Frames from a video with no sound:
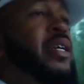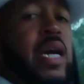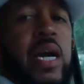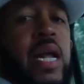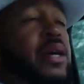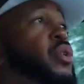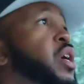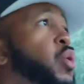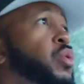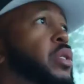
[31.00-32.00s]
Again,
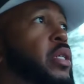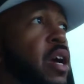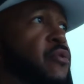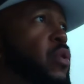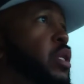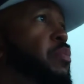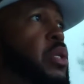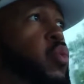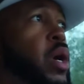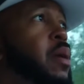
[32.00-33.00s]
there's a huge
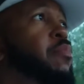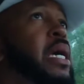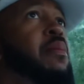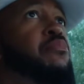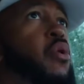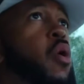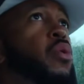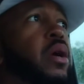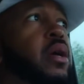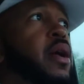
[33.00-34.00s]
difference between being
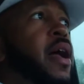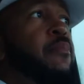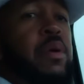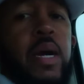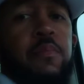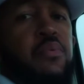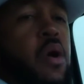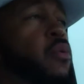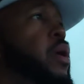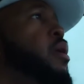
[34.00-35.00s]
broke and being
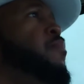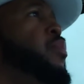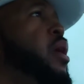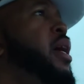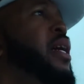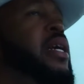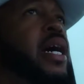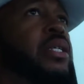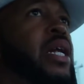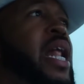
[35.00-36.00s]
broken.
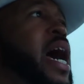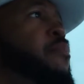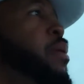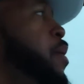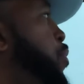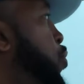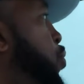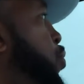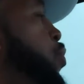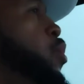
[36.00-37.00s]
There's a lot of
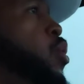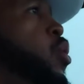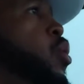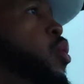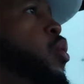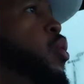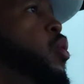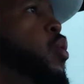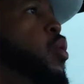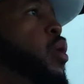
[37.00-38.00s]
people
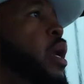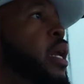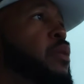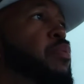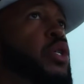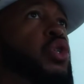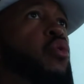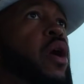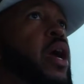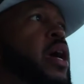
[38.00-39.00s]
at least
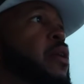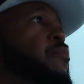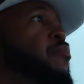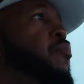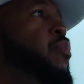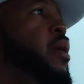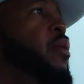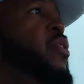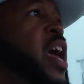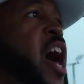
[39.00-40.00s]
portraying
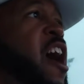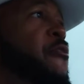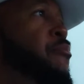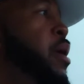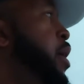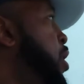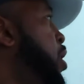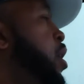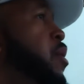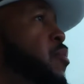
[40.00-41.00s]
they have
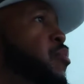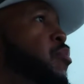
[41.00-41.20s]
money.